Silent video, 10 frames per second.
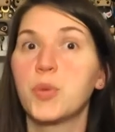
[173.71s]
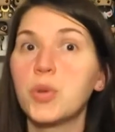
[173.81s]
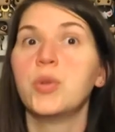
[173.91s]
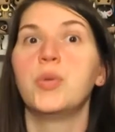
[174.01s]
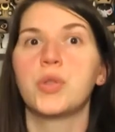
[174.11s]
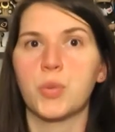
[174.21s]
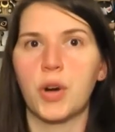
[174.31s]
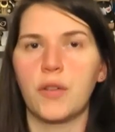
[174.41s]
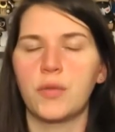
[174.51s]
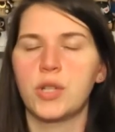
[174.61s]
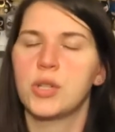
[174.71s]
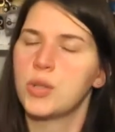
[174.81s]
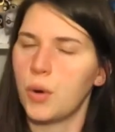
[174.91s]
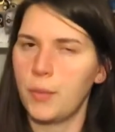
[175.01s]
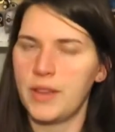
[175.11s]
through Swerve, which
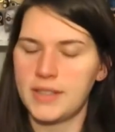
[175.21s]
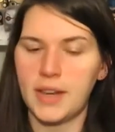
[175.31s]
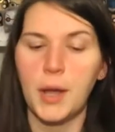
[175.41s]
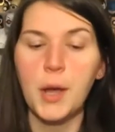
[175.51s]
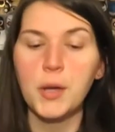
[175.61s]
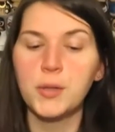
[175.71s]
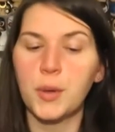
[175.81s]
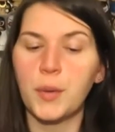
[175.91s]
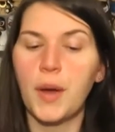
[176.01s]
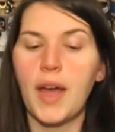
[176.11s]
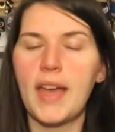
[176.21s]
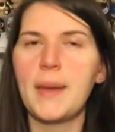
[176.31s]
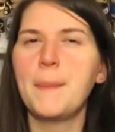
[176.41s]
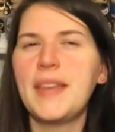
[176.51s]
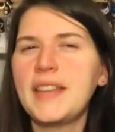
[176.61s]
is so amazing. So
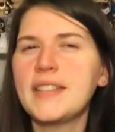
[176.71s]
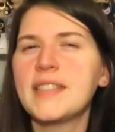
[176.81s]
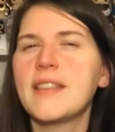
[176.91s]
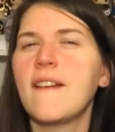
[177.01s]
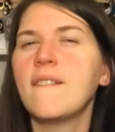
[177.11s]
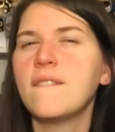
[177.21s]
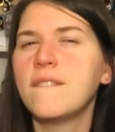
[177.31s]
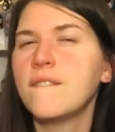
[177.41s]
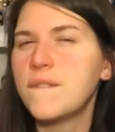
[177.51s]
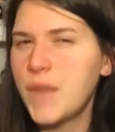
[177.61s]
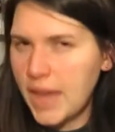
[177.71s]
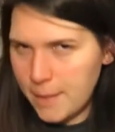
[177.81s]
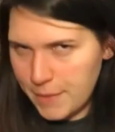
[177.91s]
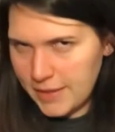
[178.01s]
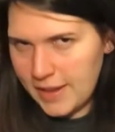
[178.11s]
it means
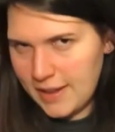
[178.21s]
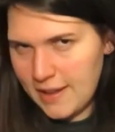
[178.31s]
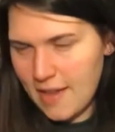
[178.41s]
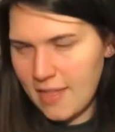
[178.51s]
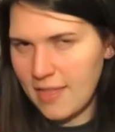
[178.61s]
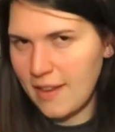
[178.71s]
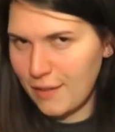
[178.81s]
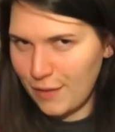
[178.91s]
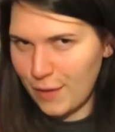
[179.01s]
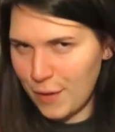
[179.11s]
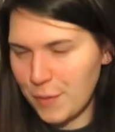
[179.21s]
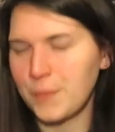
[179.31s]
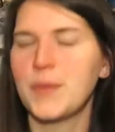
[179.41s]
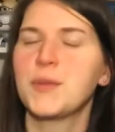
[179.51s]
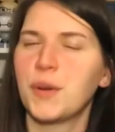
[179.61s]
family. There you
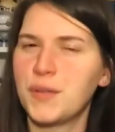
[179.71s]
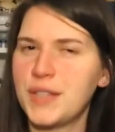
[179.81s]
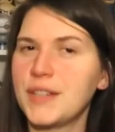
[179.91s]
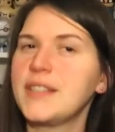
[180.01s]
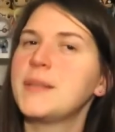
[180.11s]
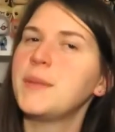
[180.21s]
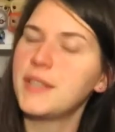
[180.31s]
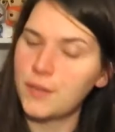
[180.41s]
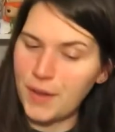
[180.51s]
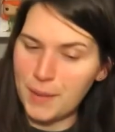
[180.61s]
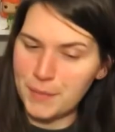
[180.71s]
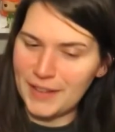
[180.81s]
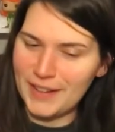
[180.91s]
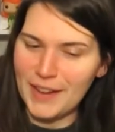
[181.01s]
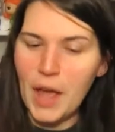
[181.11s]
go. Swerve series means
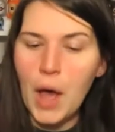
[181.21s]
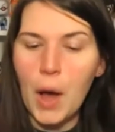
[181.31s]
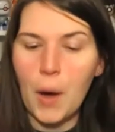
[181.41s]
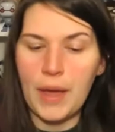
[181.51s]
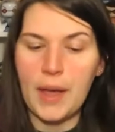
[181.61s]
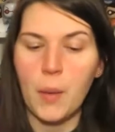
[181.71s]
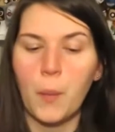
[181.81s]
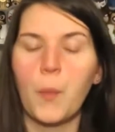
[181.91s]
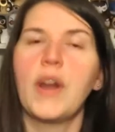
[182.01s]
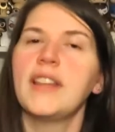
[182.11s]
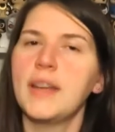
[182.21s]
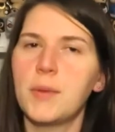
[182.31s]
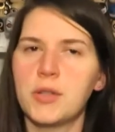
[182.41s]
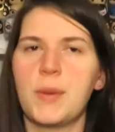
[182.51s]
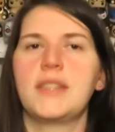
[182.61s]
family. Okay, what I
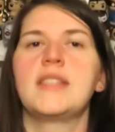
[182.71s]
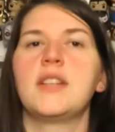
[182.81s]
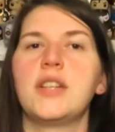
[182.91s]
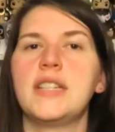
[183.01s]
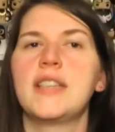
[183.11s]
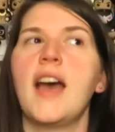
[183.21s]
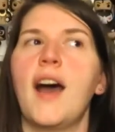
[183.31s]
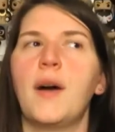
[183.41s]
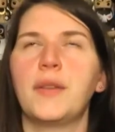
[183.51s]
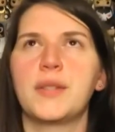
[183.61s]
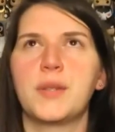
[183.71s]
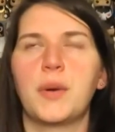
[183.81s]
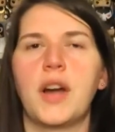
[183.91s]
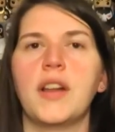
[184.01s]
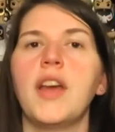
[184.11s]
like most about the series, oh that's
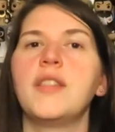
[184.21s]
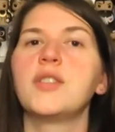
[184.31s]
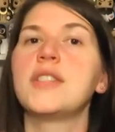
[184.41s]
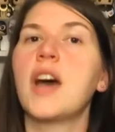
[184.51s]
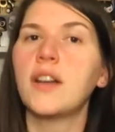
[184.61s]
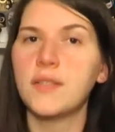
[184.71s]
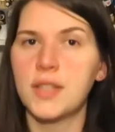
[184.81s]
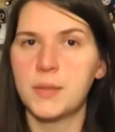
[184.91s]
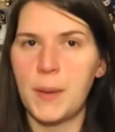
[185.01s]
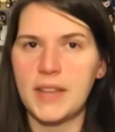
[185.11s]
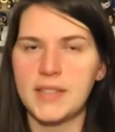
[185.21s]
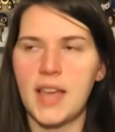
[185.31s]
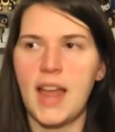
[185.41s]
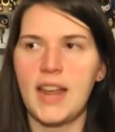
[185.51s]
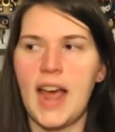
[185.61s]
so hard. There's a ton of
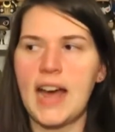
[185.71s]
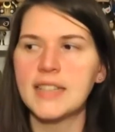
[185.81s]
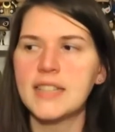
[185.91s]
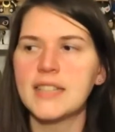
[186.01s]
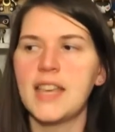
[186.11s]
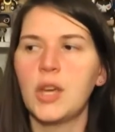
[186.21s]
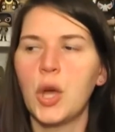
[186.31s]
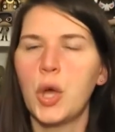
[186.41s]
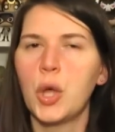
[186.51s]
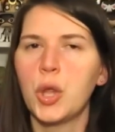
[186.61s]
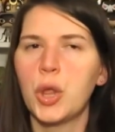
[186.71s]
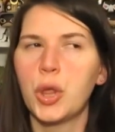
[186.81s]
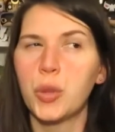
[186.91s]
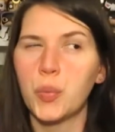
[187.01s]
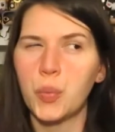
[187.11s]
suspense and it has this like
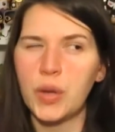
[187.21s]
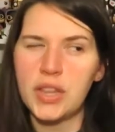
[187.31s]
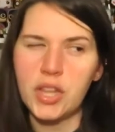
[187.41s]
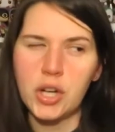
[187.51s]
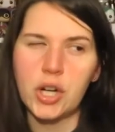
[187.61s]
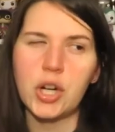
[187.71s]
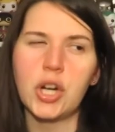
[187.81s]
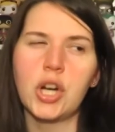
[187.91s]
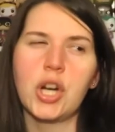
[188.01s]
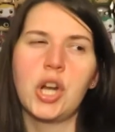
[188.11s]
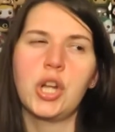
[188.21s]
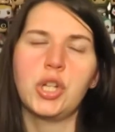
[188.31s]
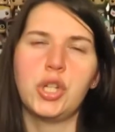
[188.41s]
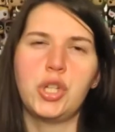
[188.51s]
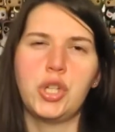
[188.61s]
thriller
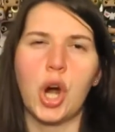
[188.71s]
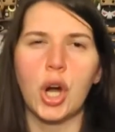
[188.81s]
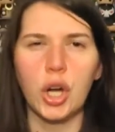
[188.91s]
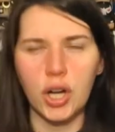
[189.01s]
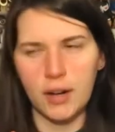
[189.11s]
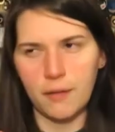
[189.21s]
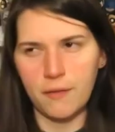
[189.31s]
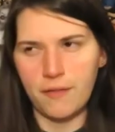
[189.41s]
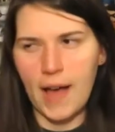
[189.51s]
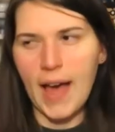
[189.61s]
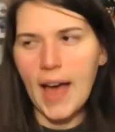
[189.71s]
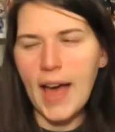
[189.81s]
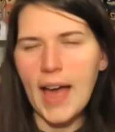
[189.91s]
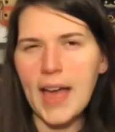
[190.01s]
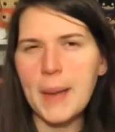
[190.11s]
dark
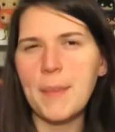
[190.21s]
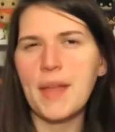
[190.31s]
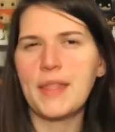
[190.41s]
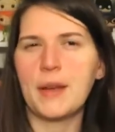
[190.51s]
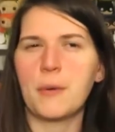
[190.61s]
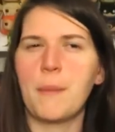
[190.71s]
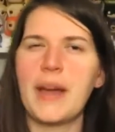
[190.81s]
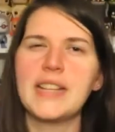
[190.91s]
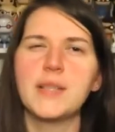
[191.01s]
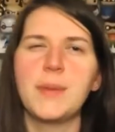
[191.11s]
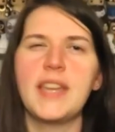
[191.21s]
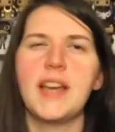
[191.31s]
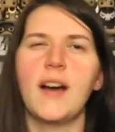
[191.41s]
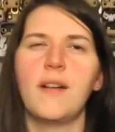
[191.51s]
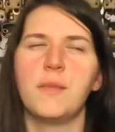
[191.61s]
vibe that reminds
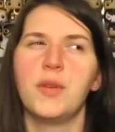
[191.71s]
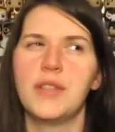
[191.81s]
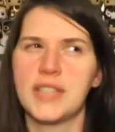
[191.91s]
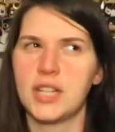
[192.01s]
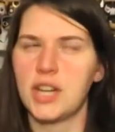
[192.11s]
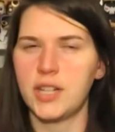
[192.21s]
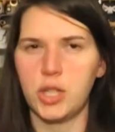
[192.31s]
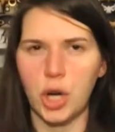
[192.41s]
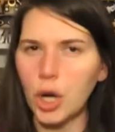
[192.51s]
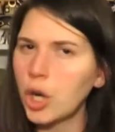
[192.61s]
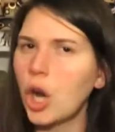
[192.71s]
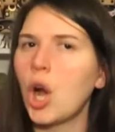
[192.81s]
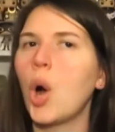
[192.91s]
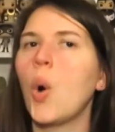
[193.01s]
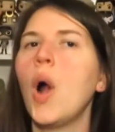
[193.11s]
me of movies like Donnie
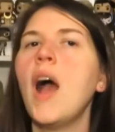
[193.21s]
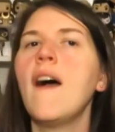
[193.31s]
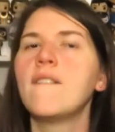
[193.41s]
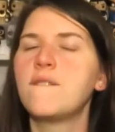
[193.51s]
Darko,